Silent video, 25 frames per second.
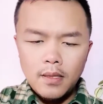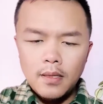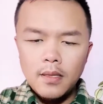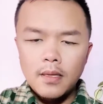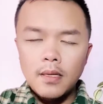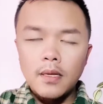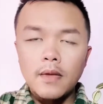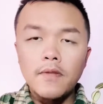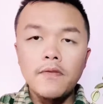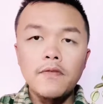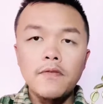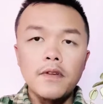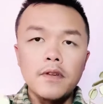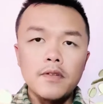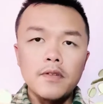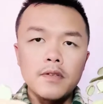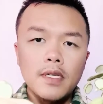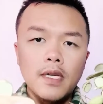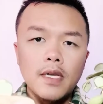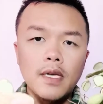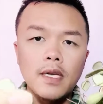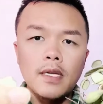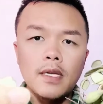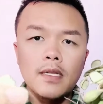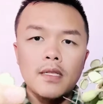it feels
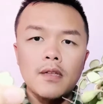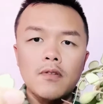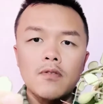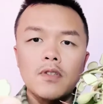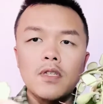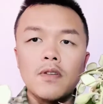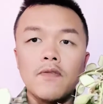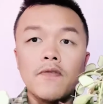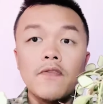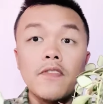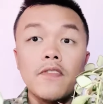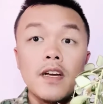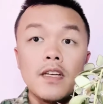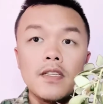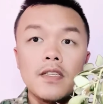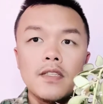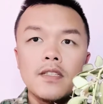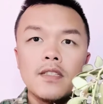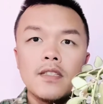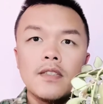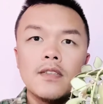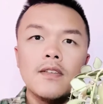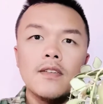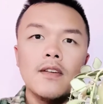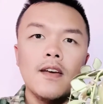like there's some fuzz
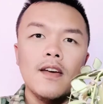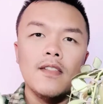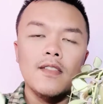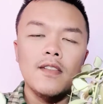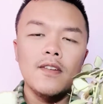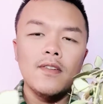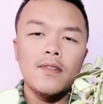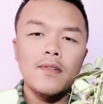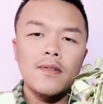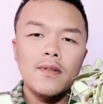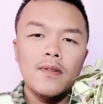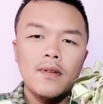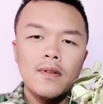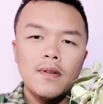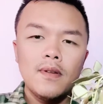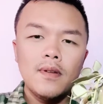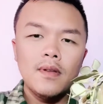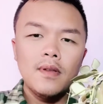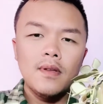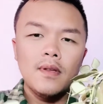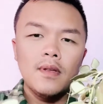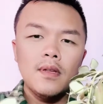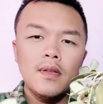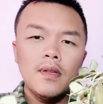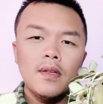on there.
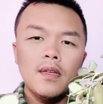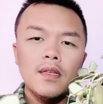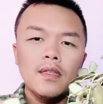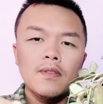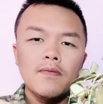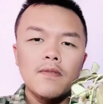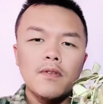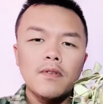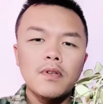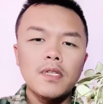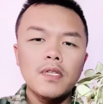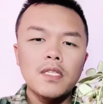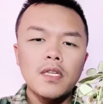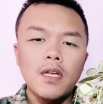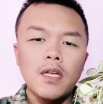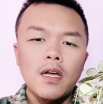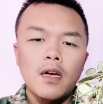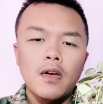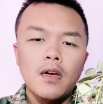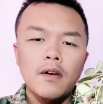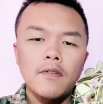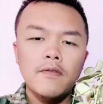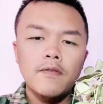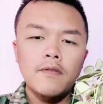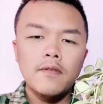It's very
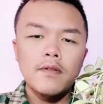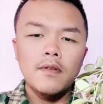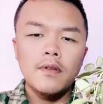soft.